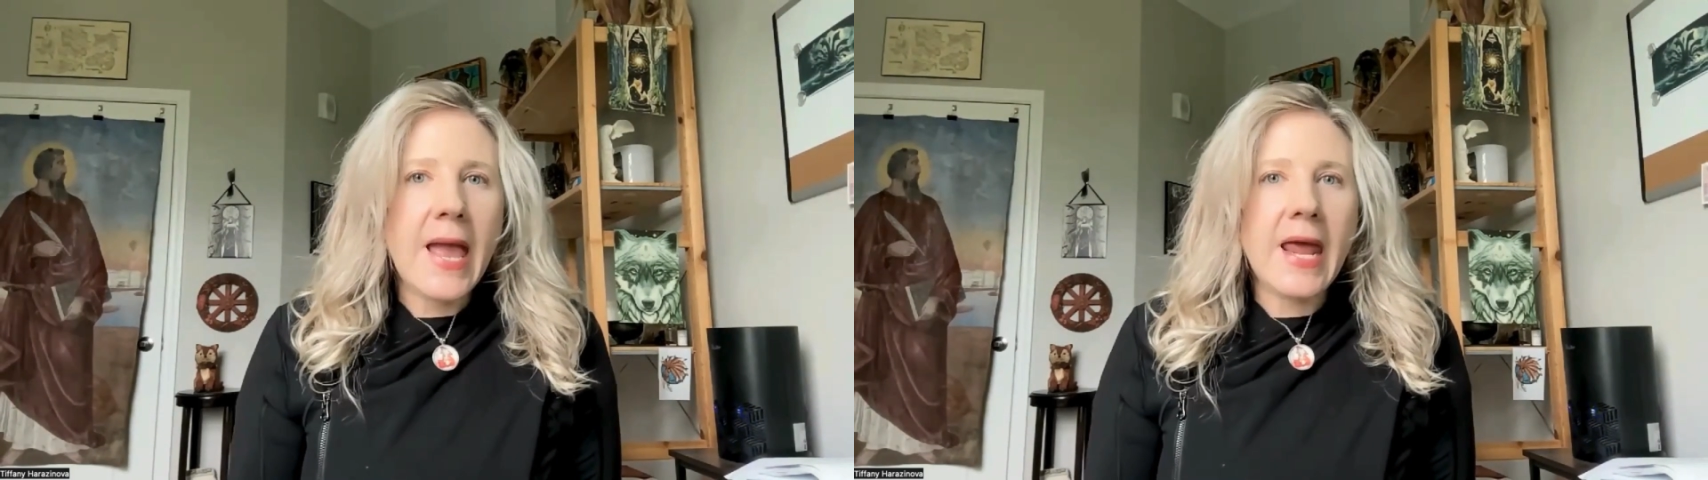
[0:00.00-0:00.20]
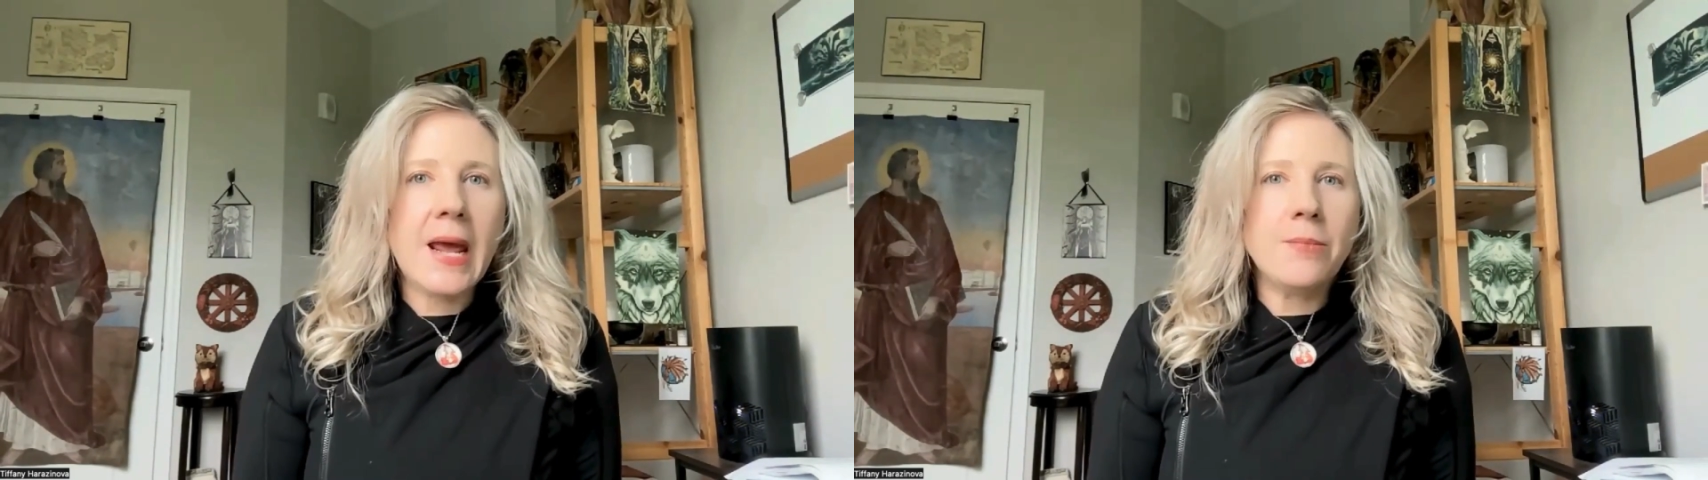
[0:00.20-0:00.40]

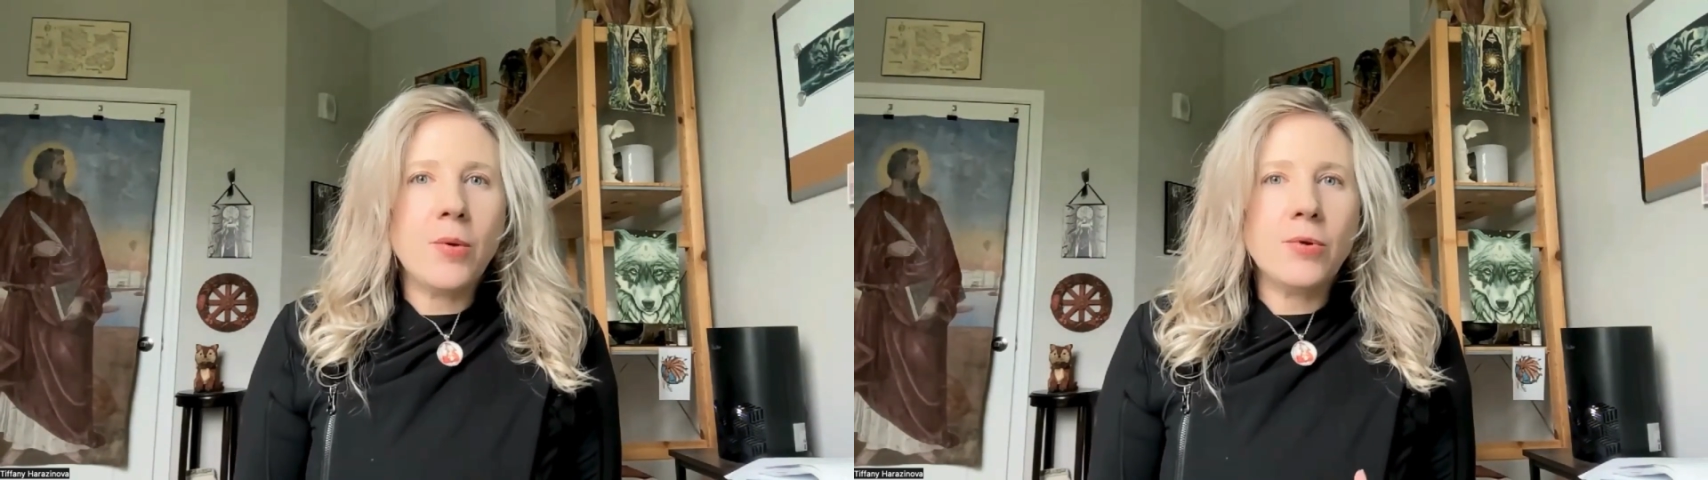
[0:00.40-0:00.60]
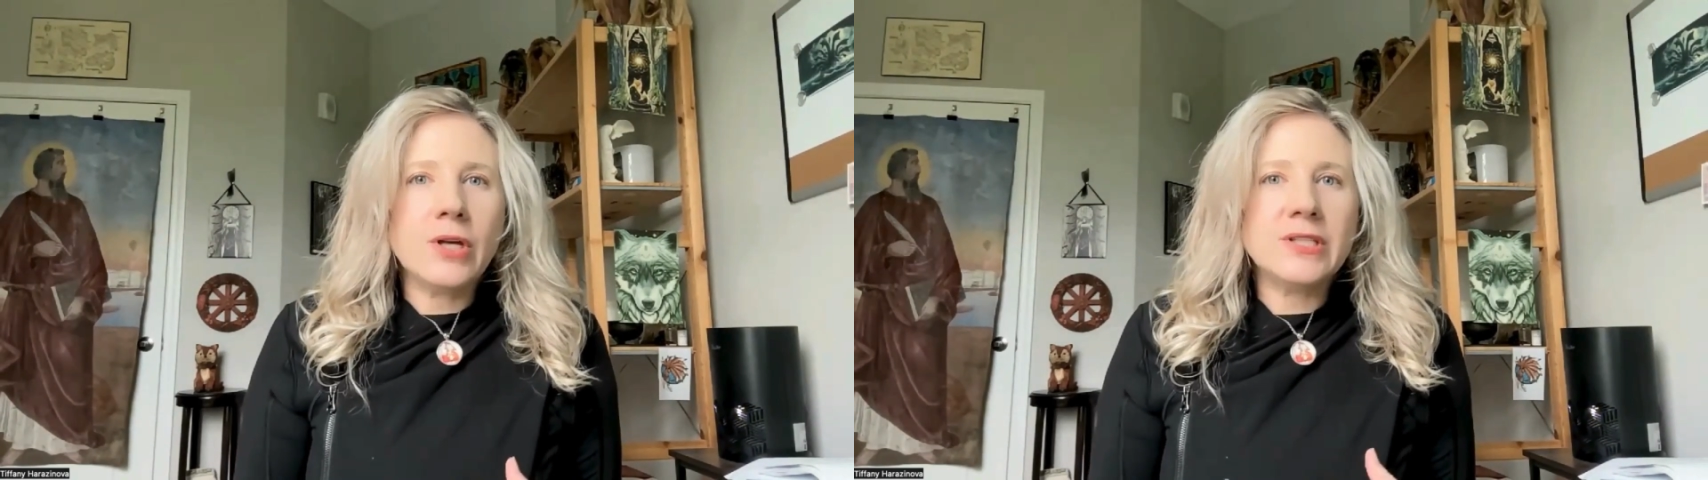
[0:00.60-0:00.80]
and
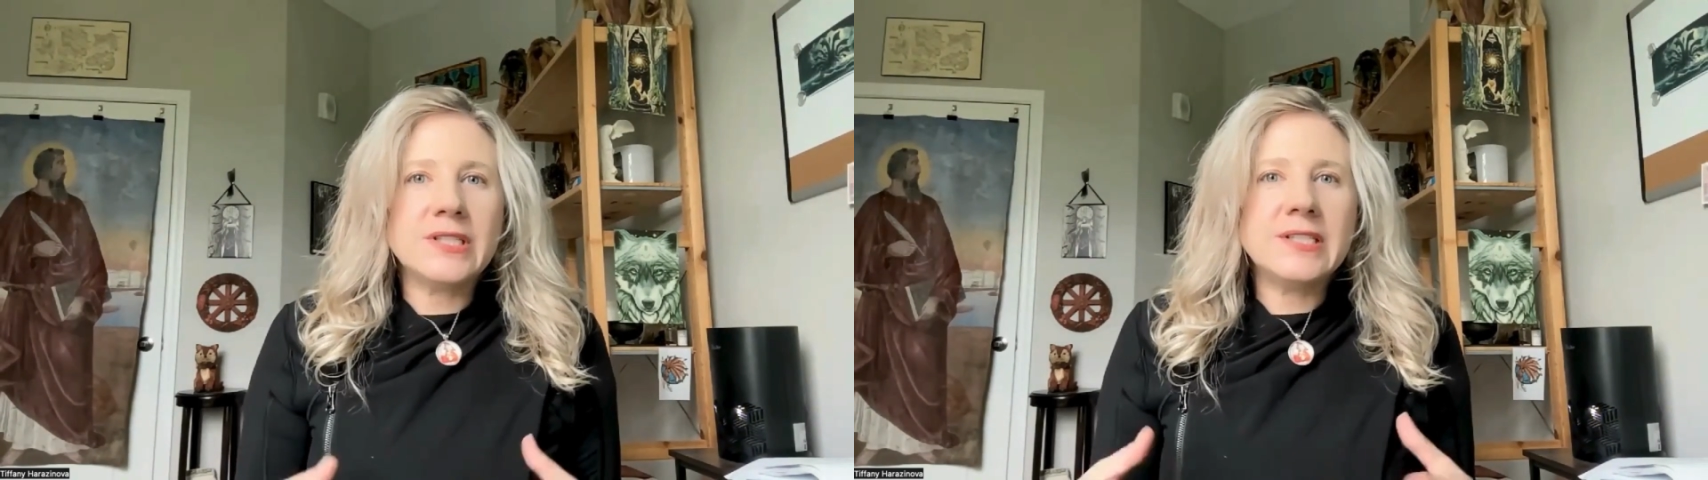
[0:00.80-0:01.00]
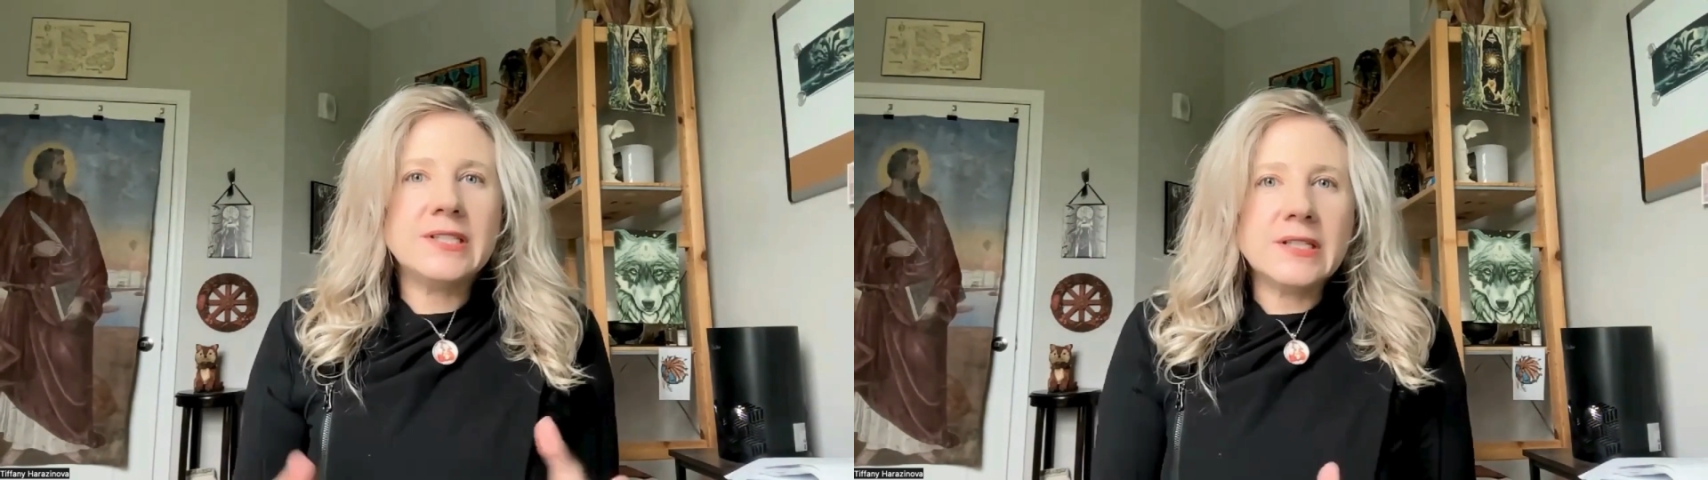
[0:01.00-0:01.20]
I'm
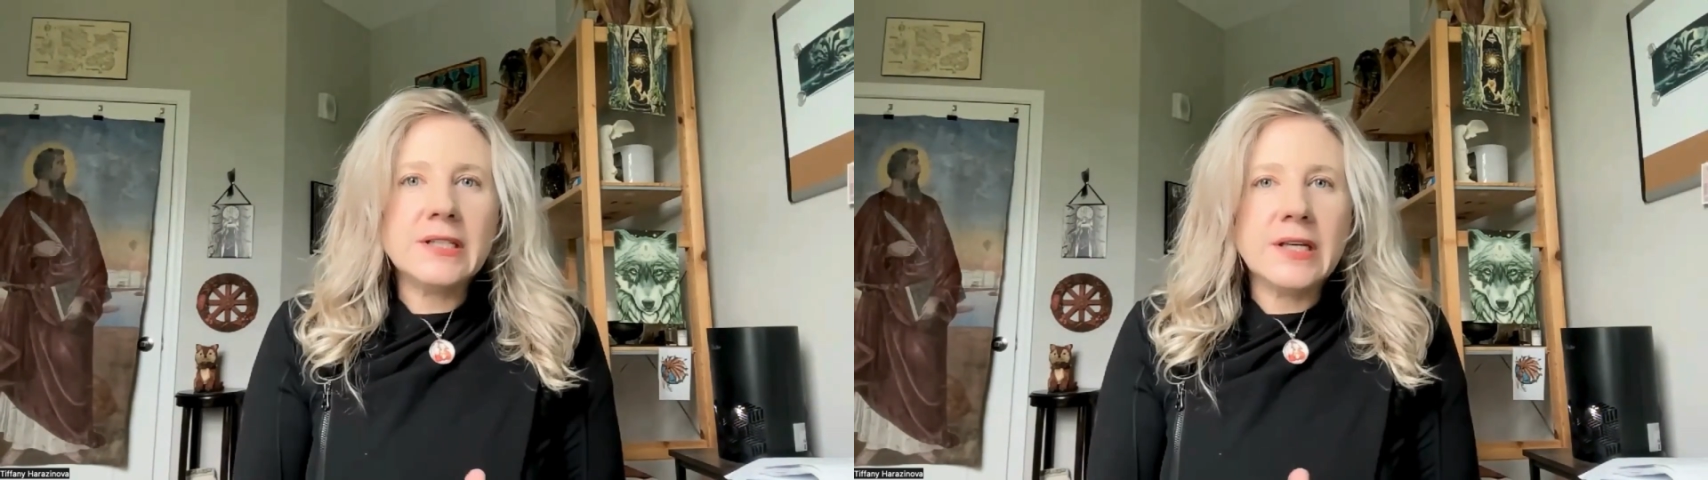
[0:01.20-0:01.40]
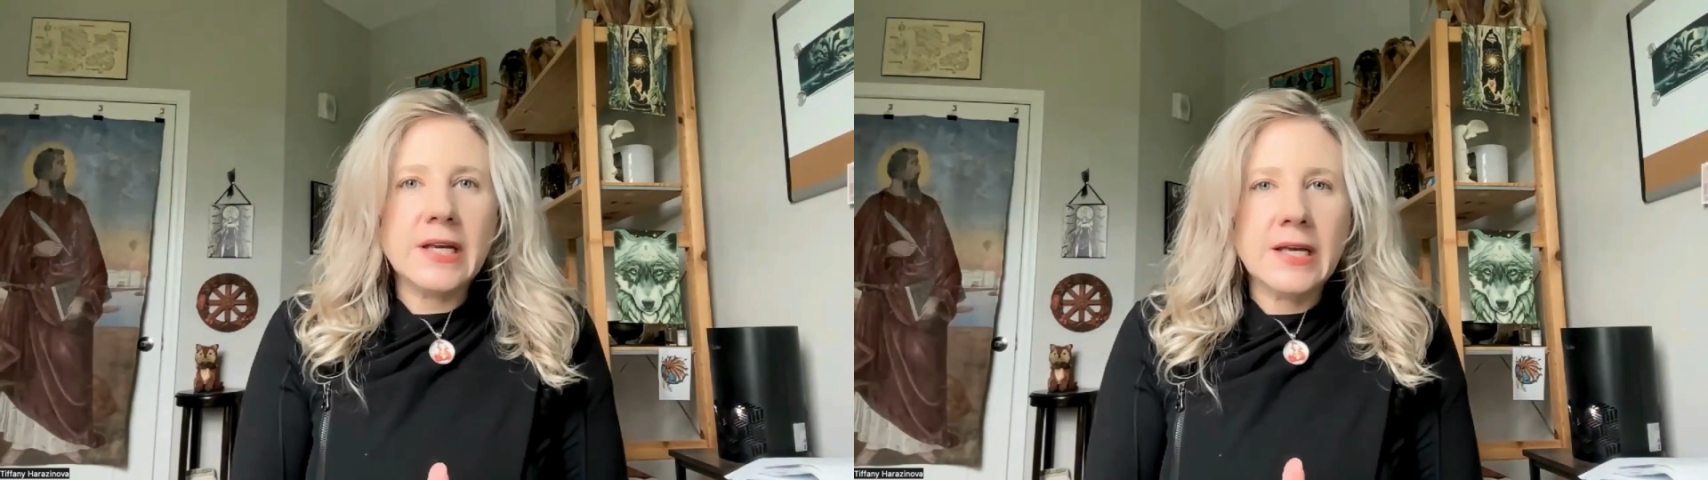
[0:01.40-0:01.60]

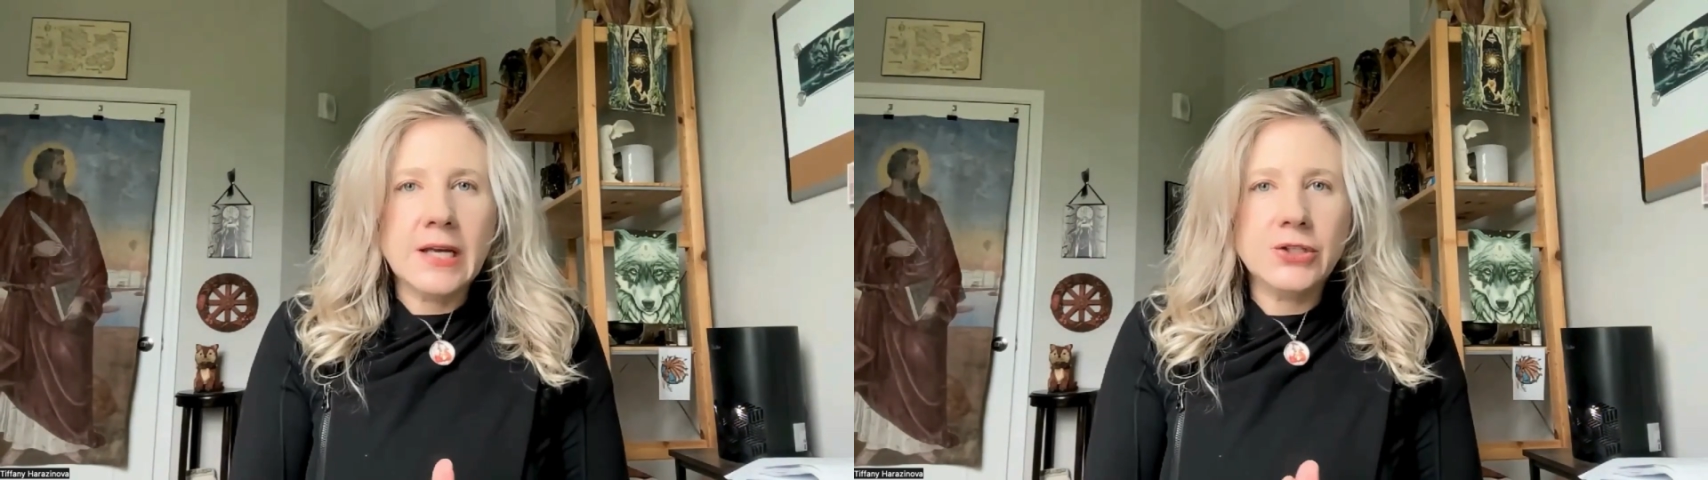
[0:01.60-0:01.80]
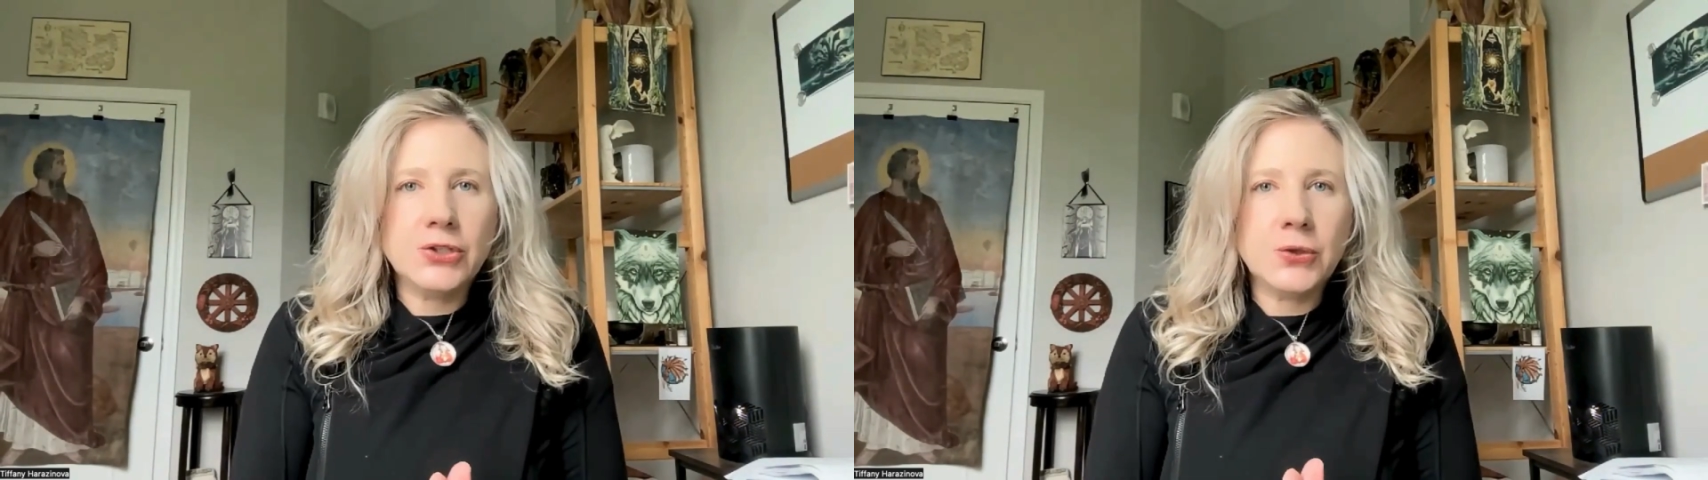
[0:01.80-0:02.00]
distilling it
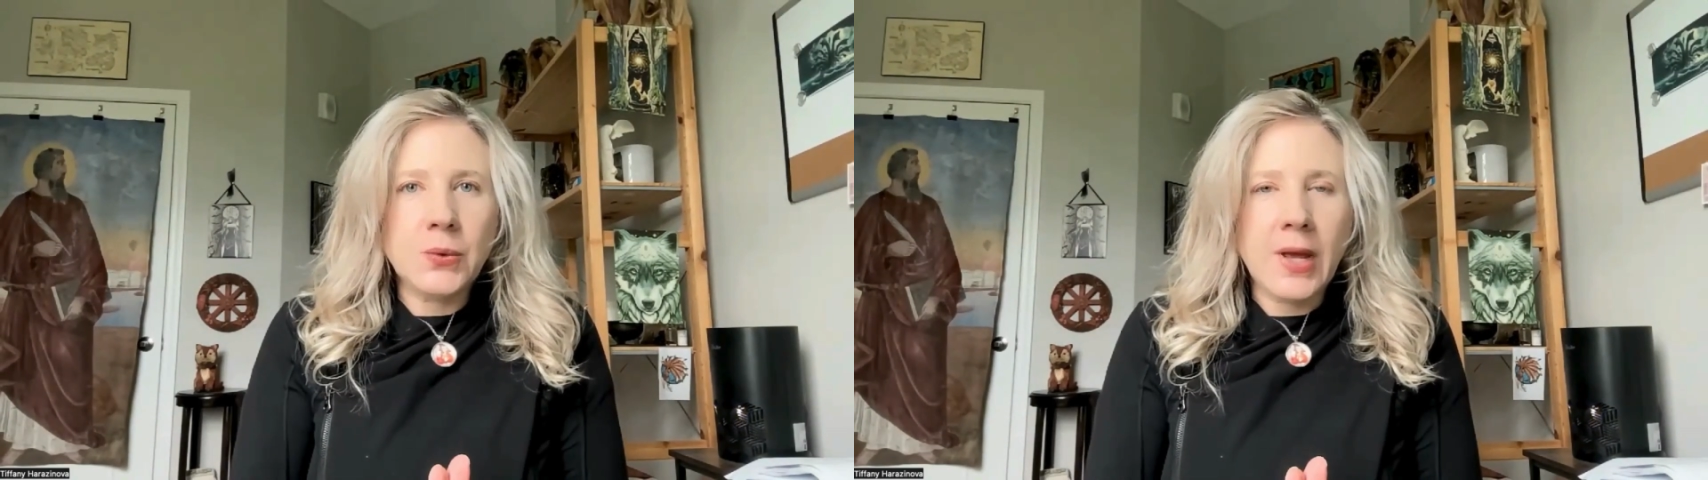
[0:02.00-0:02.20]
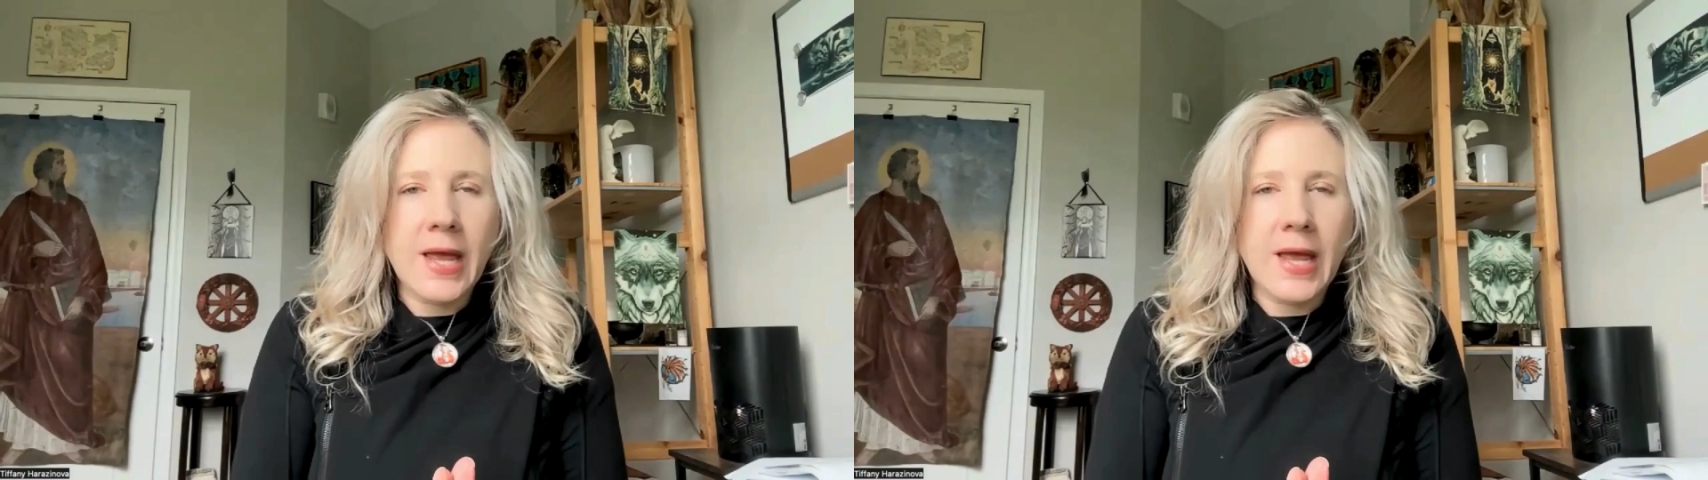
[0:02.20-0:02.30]
into